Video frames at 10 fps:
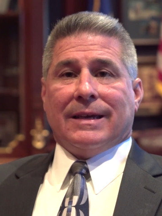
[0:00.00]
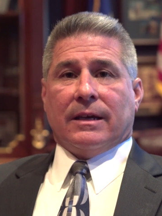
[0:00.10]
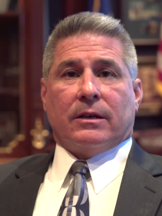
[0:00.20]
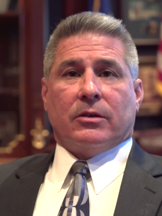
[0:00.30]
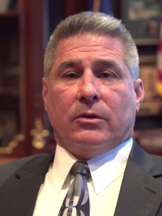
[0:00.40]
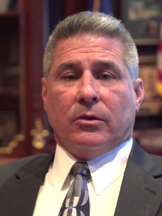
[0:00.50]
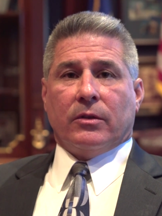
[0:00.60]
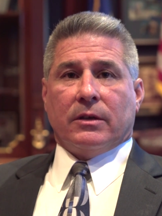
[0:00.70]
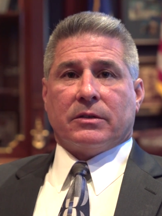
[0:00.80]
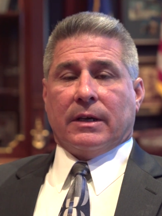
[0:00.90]
get to
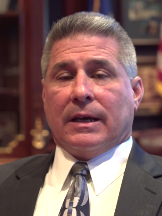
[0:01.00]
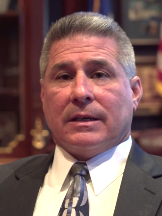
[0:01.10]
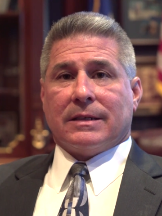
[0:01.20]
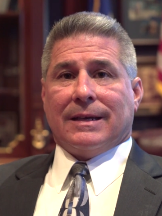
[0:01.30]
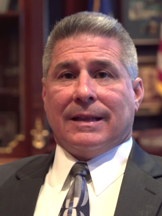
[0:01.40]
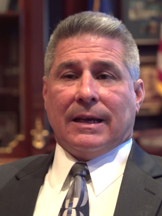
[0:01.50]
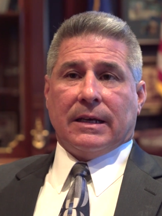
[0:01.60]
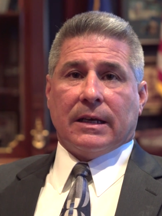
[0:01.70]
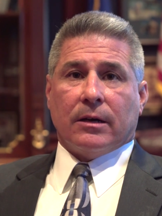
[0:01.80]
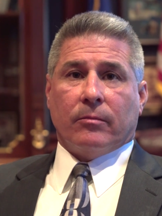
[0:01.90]
do these things, and
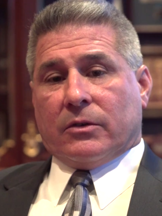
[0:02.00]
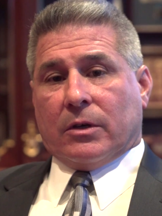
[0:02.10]
they did them.